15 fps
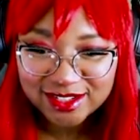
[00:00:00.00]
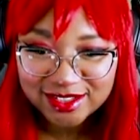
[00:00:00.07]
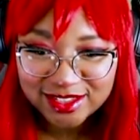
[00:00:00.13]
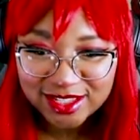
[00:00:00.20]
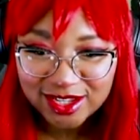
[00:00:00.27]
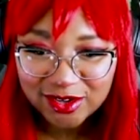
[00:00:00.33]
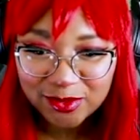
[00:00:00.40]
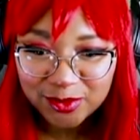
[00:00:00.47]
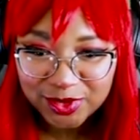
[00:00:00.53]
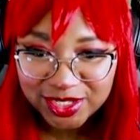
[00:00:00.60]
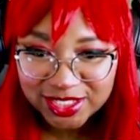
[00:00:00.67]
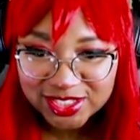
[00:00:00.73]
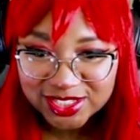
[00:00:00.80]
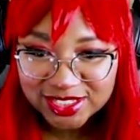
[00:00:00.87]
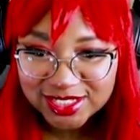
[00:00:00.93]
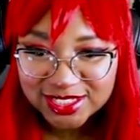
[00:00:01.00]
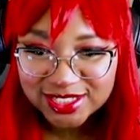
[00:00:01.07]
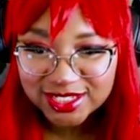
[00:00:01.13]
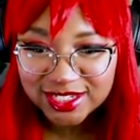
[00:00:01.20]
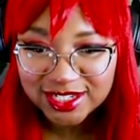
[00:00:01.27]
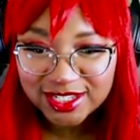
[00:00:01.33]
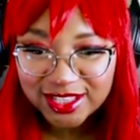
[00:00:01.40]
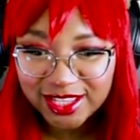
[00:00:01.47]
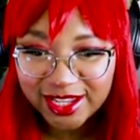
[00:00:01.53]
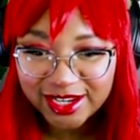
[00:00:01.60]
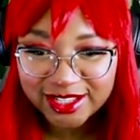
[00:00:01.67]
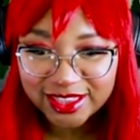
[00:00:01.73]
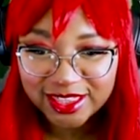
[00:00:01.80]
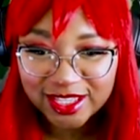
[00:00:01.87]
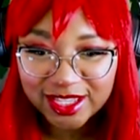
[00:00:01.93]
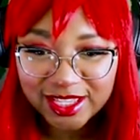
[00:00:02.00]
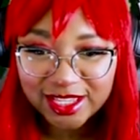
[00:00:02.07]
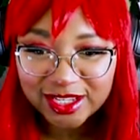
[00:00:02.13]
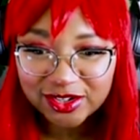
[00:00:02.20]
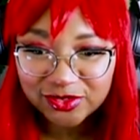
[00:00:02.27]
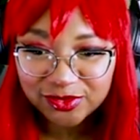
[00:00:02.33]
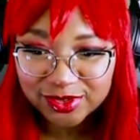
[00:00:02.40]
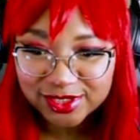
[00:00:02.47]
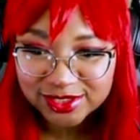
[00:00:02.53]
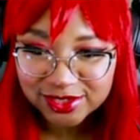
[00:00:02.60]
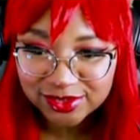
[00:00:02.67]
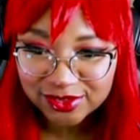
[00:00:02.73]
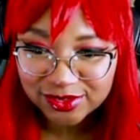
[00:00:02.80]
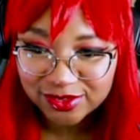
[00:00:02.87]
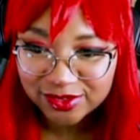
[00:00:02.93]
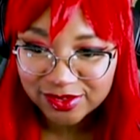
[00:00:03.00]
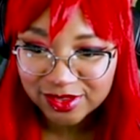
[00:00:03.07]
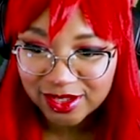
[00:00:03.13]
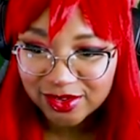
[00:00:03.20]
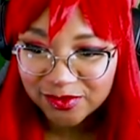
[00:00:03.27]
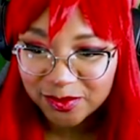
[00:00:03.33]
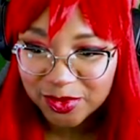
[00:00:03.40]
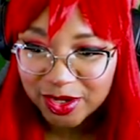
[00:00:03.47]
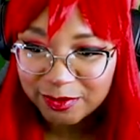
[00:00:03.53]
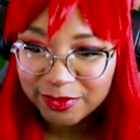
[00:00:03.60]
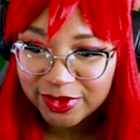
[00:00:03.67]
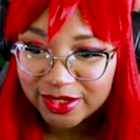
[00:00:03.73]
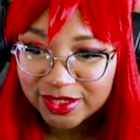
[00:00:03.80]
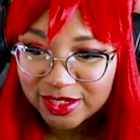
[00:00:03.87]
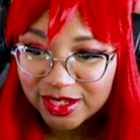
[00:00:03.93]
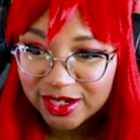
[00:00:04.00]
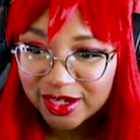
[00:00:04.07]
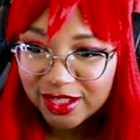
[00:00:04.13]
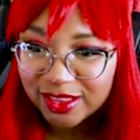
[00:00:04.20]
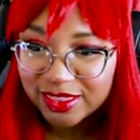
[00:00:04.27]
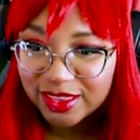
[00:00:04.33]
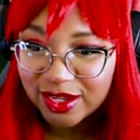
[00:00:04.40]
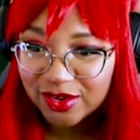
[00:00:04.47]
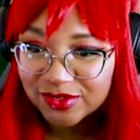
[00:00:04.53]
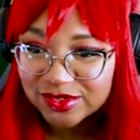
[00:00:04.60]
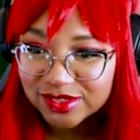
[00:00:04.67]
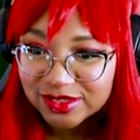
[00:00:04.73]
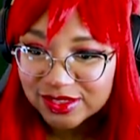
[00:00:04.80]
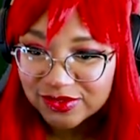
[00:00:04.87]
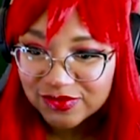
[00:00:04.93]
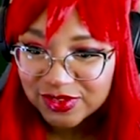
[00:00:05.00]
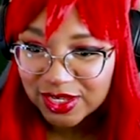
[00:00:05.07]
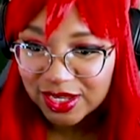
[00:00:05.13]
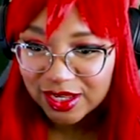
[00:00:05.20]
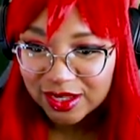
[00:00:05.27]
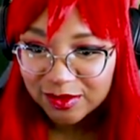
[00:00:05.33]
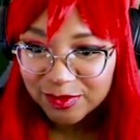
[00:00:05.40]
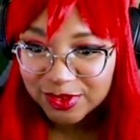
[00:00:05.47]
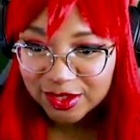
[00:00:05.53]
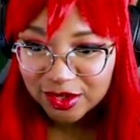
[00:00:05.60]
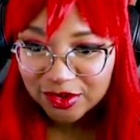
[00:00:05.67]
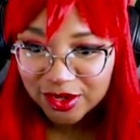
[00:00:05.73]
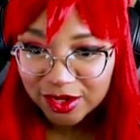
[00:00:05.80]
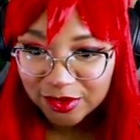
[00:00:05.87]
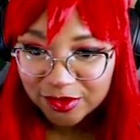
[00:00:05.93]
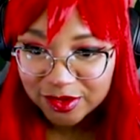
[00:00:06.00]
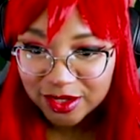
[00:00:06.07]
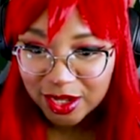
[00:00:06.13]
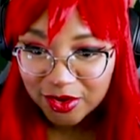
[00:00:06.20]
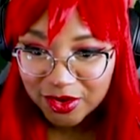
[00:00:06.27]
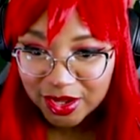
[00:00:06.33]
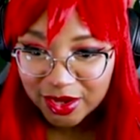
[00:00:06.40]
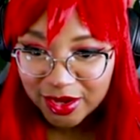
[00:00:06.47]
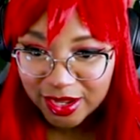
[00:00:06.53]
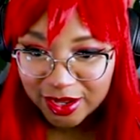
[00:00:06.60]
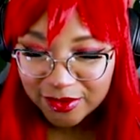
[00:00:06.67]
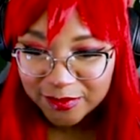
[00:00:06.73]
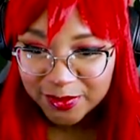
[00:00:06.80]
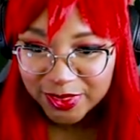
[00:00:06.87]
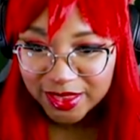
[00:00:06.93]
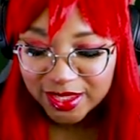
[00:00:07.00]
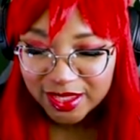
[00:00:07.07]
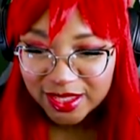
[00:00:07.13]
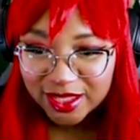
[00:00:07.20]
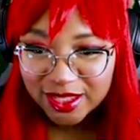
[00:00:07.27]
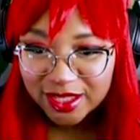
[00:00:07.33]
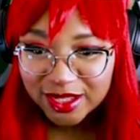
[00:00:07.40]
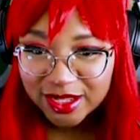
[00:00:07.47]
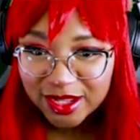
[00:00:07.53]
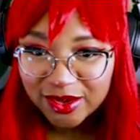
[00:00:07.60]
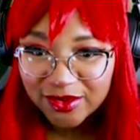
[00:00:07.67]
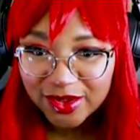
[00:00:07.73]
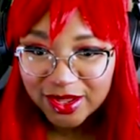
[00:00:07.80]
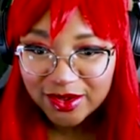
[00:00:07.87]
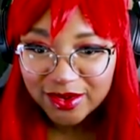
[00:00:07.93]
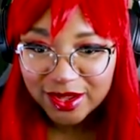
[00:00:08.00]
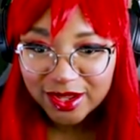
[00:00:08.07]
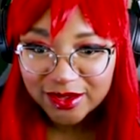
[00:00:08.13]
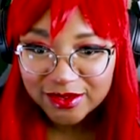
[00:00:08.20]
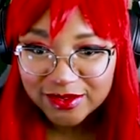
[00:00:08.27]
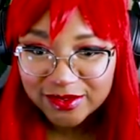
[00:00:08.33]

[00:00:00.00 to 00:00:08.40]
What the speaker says: It's like, we just see, like, the end result. They've probably done it thousands of times. So go, go, go, go. Go, go, go.